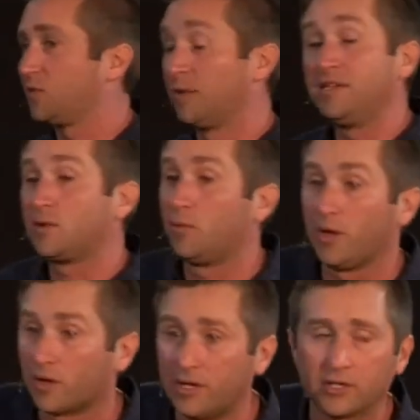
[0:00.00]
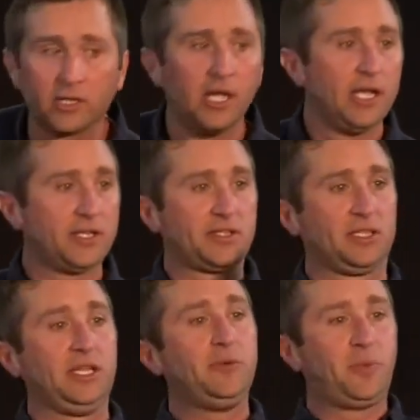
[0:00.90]
the reason we are here, is to
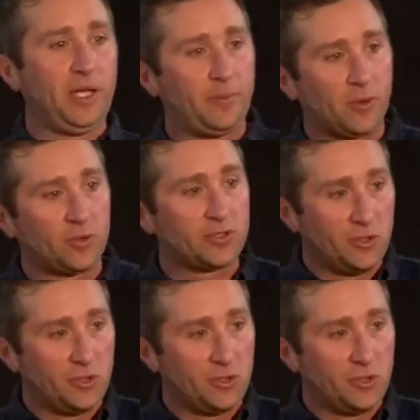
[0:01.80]
lead people